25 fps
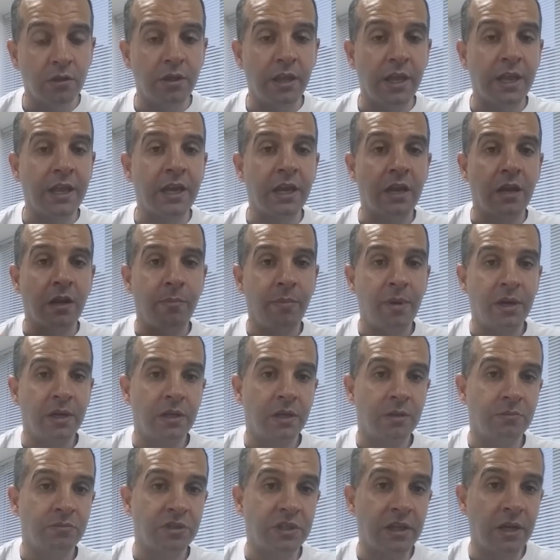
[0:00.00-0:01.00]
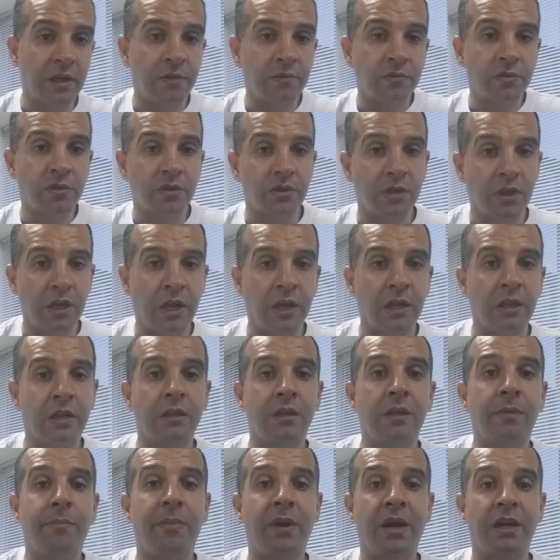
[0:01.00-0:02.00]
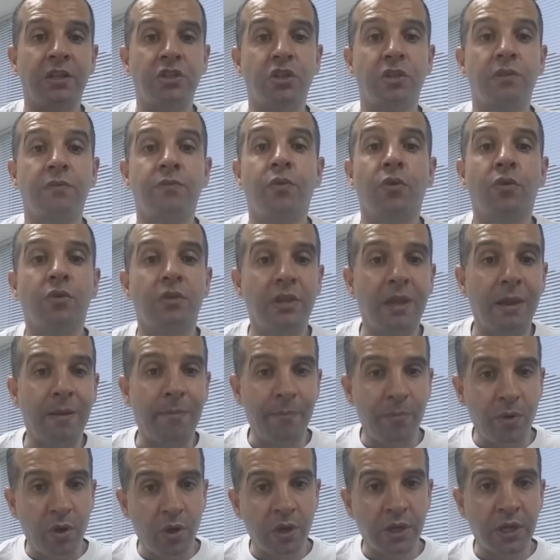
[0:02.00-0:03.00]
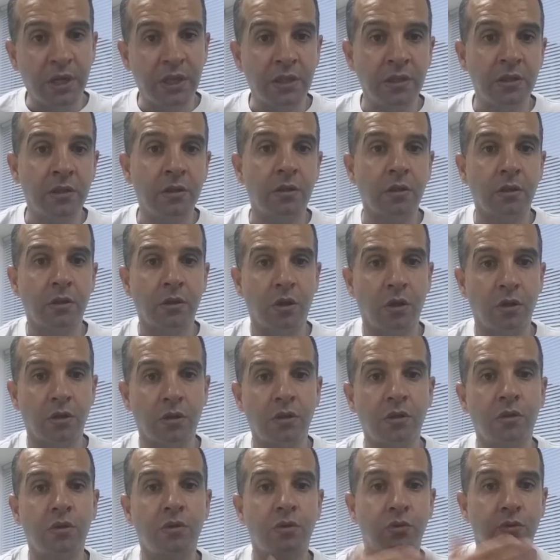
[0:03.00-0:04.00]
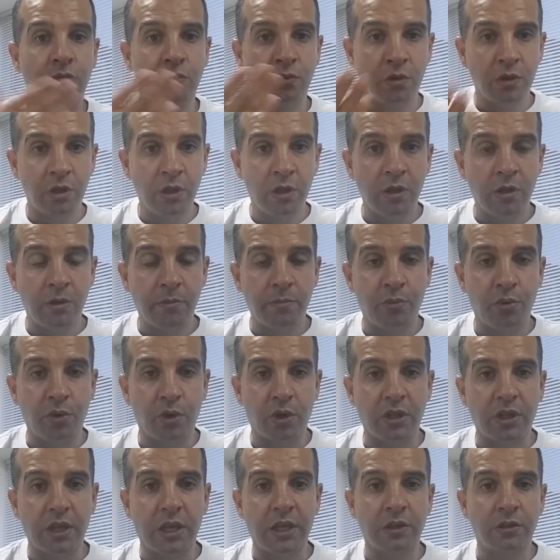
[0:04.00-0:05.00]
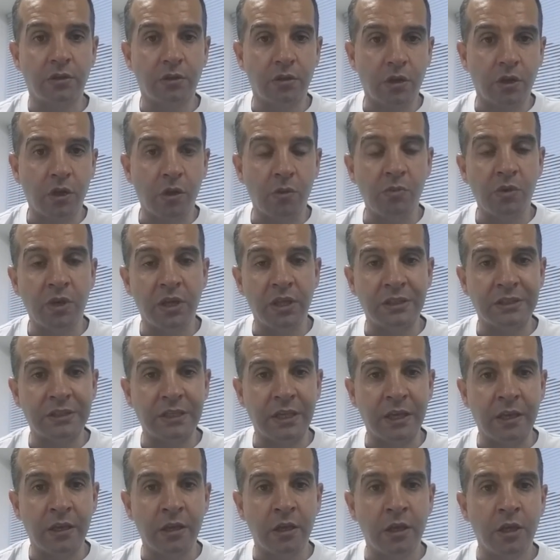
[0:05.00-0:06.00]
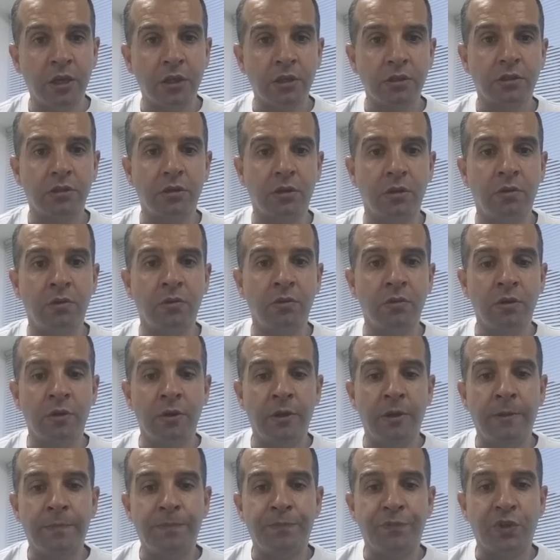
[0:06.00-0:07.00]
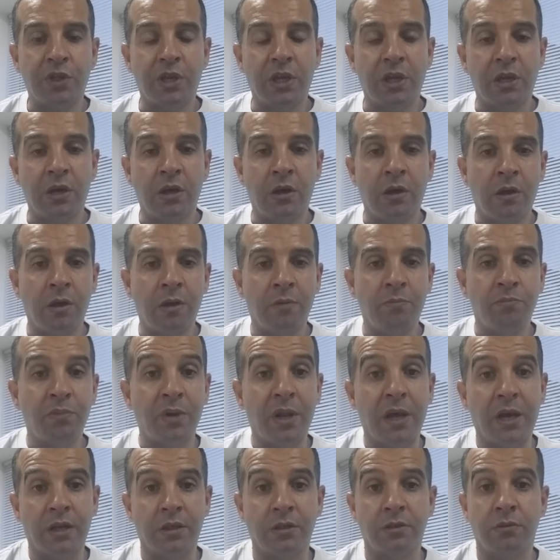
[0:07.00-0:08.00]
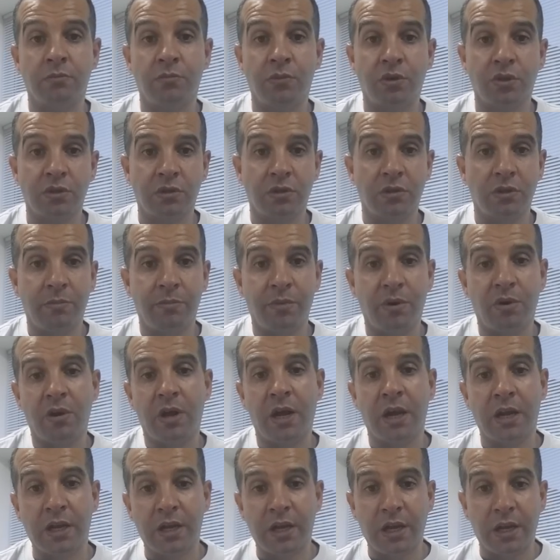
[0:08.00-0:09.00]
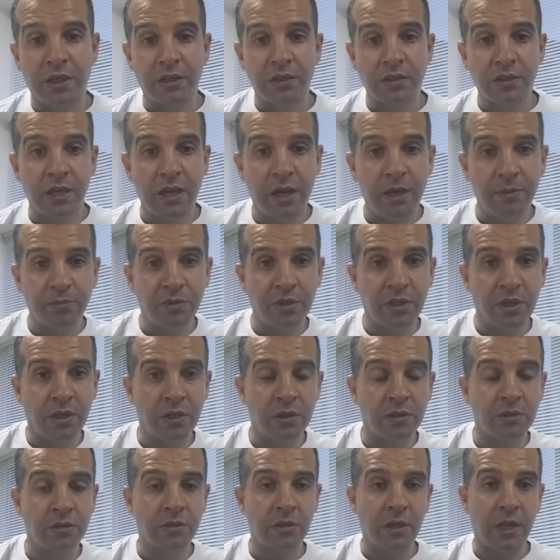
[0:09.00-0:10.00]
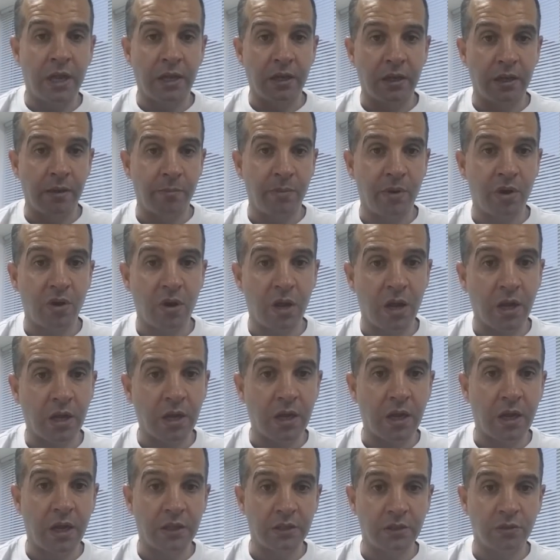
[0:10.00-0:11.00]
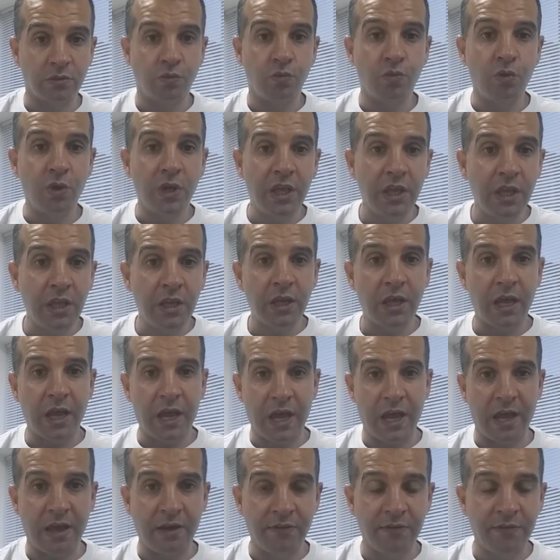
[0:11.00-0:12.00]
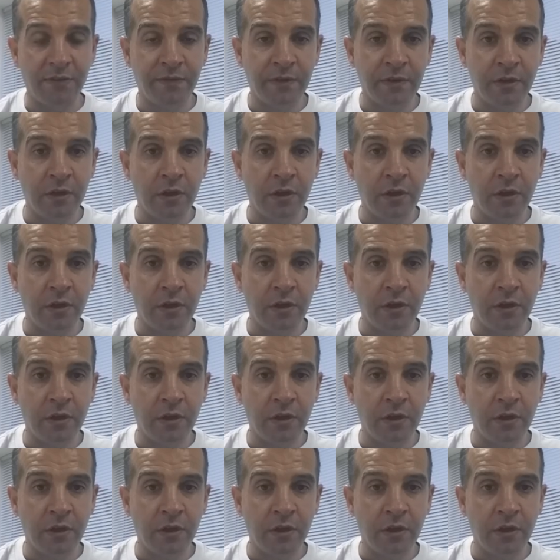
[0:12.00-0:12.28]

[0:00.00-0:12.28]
They care about themselves and the budget for their pocket, not to put it into the community. So, you know, and plus most of the barangay captains and the barangays we have